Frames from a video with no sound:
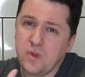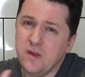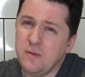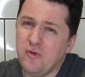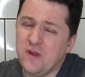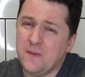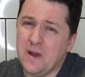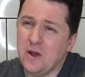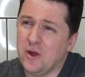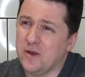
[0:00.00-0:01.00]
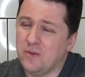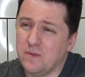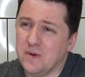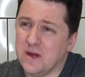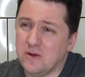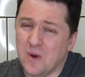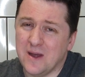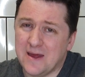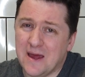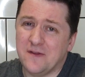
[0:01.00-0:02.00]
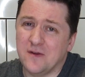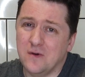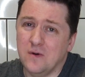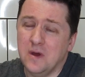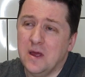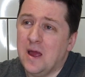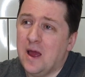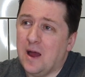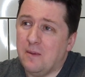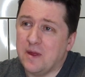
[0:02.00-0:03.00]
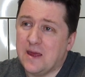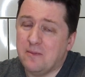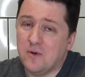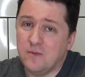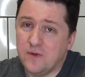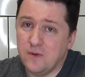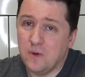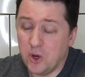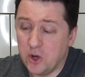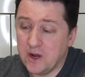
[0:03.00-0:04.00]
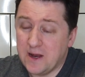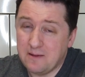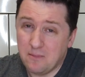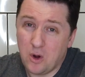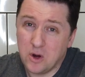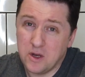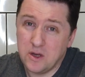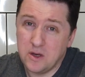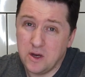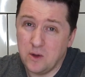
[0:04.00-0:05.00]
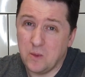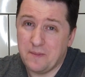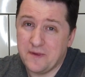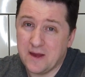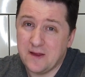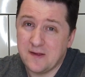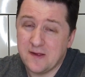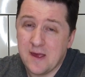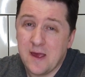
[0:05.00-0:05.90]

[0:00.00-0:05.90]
it's a principle I learned probably 20 years ago when it comes to online marketing and websites.